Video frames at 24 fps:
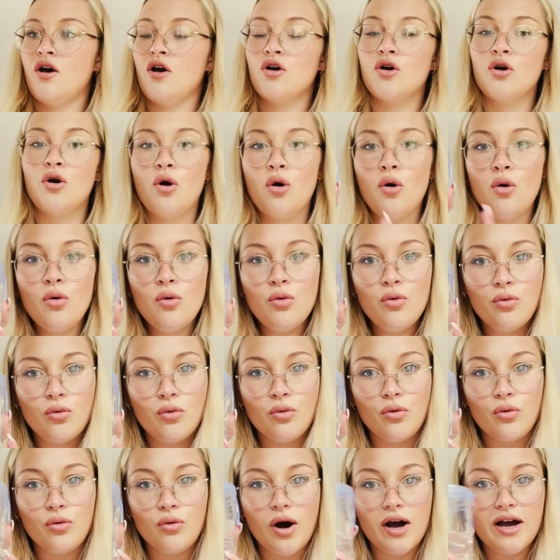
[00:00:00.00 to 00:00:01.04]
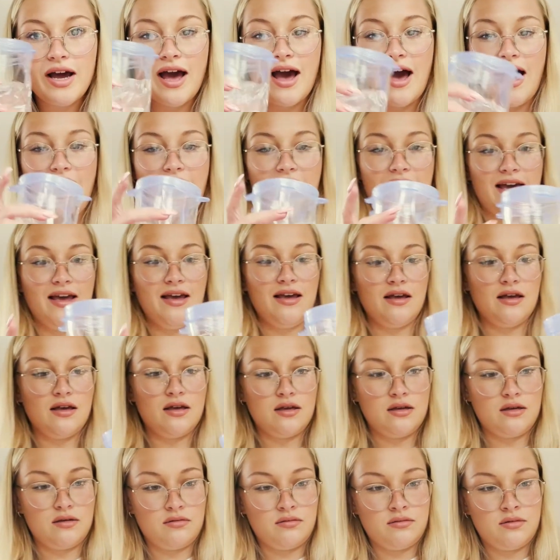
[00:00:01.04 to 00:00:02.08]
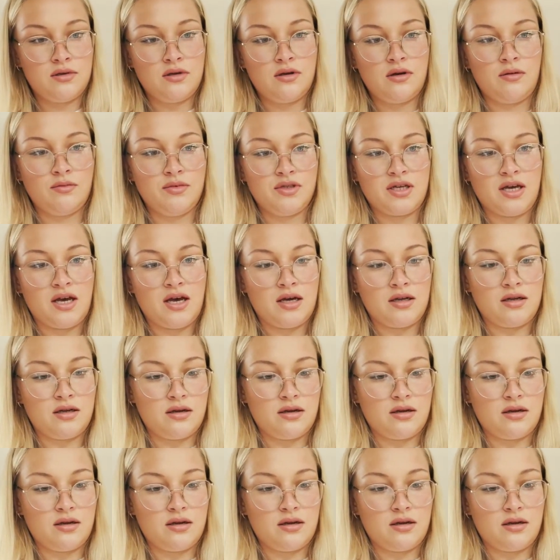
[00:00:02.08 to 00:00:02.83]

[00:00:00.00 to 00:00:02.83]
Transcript: Cool, okay. I'm scared.